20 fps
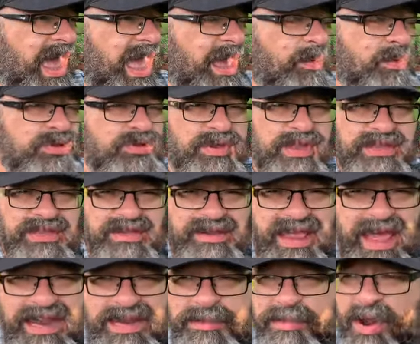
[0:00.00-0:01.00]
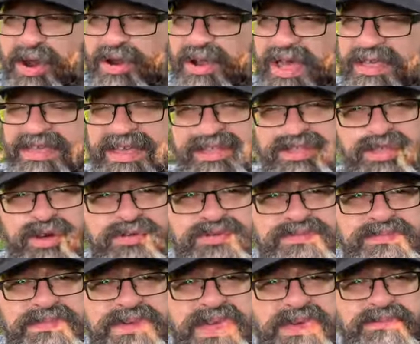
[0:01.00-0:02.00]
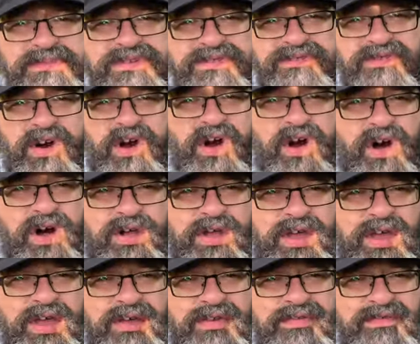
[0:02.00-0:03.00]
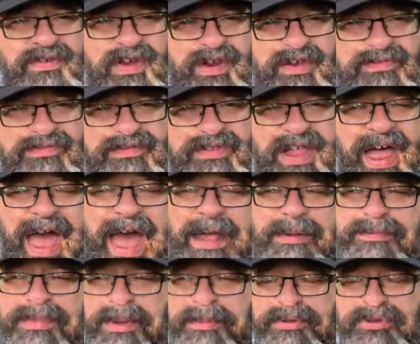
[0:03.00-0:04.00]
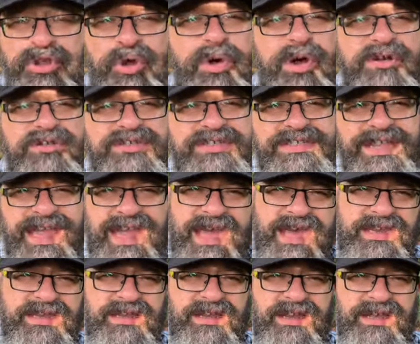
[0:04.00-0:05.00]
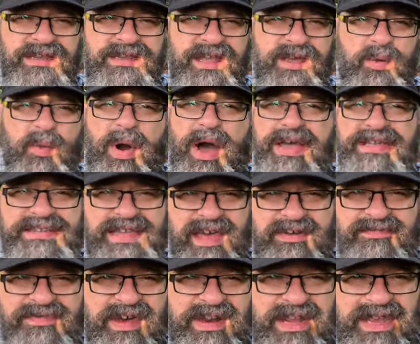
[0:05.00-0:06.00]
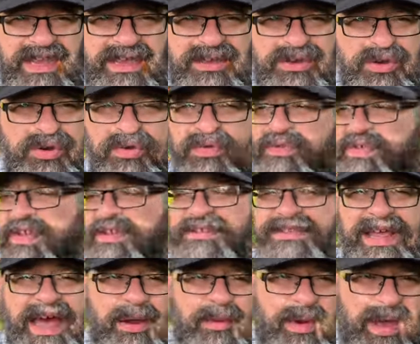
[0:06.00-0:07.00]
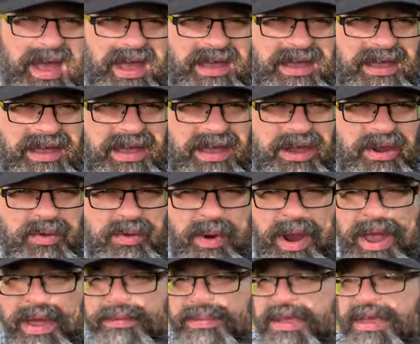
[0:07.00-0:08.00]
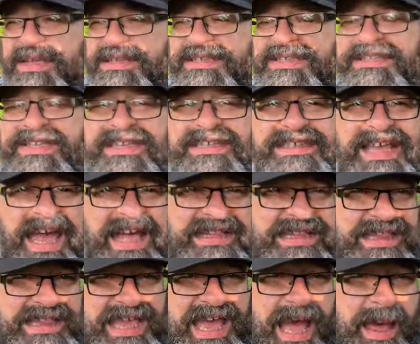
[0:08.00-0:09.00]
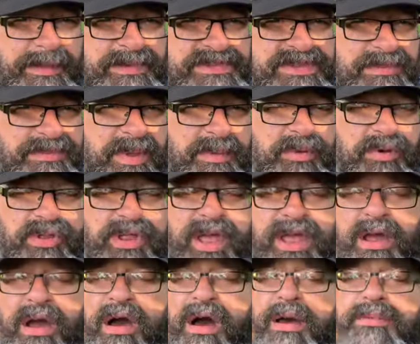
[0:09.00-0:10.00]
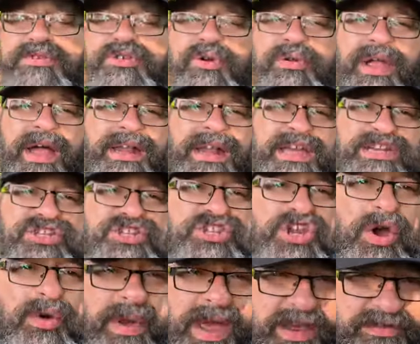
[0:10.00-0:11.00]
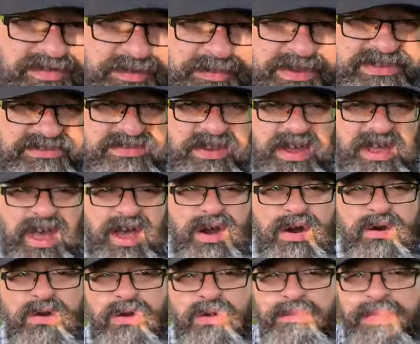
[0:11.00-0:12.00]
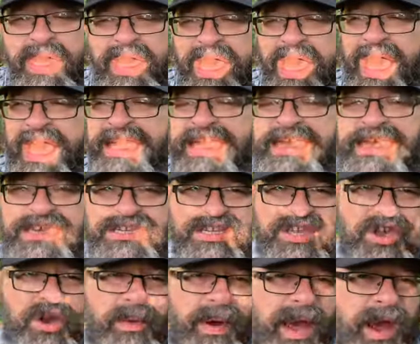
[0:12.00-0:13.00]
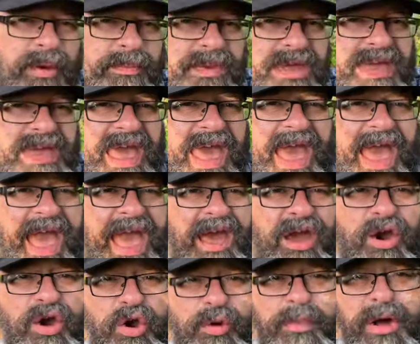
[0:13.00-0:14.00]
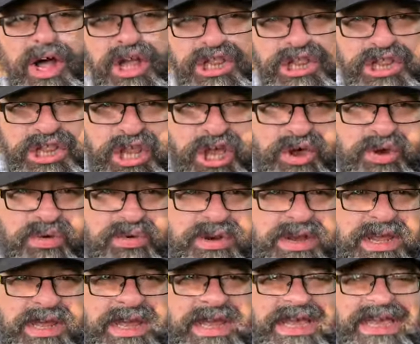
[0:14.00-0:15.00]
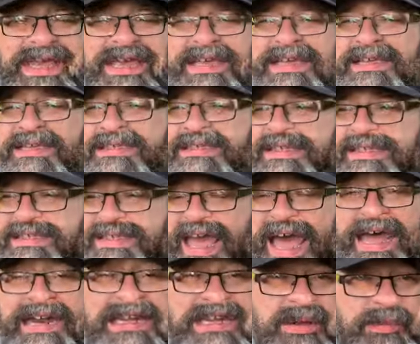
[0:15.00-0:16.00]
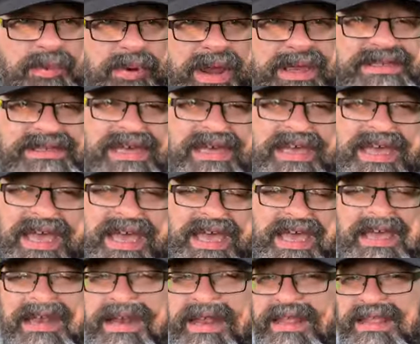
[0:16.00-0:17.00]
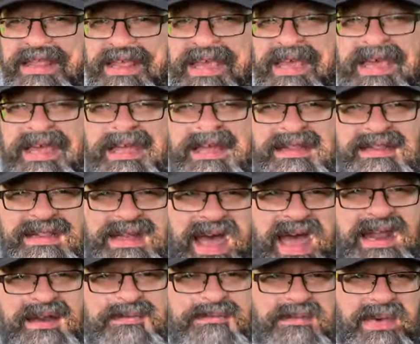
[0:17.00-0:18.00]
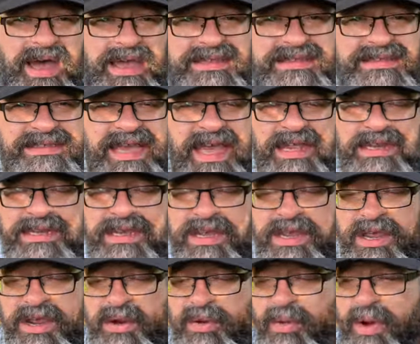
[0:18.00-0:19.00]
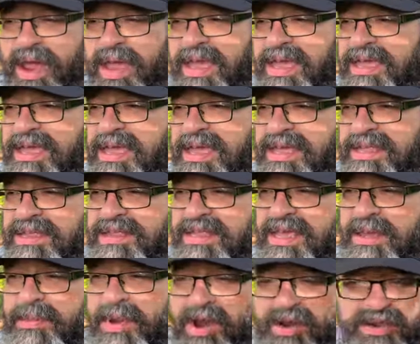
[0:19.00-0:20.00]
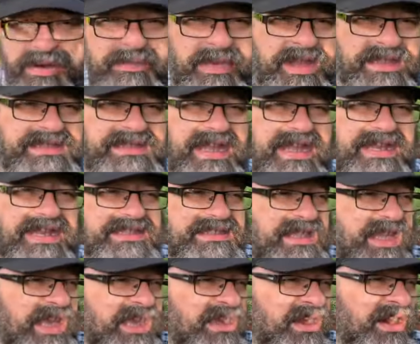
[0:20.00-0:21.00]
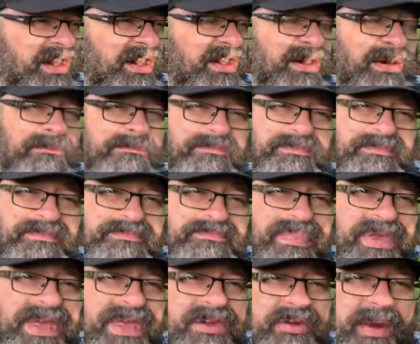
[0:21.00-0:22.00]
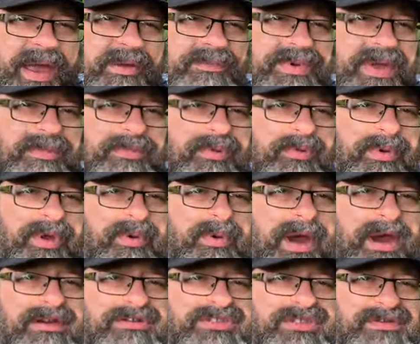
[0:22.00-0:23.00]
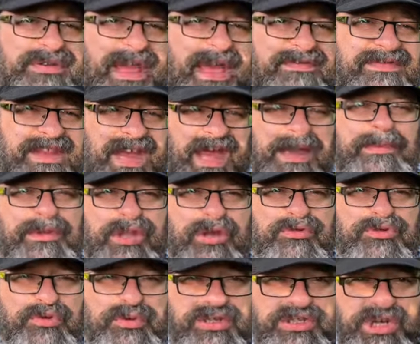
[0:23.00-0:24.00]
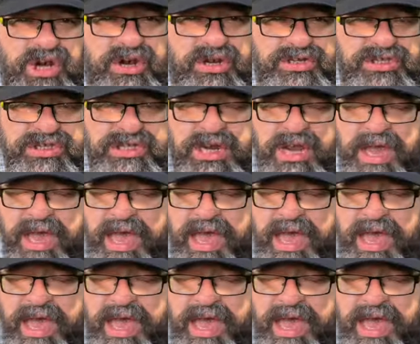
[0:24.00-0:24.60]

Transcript: And when you get to Latin America, I think those memes fall very flat, and people don't understand, like, why is that funny? Who feels that way, right? Because it's exactly the opposite. People are like, oh, I'm so glad I don't have to be stuck at home. I get to go out. Being at home alone is sad and depressing in the Latin mindset, right? In the American mindset, it's like, oh, being around people requires you to have time alone to recharge.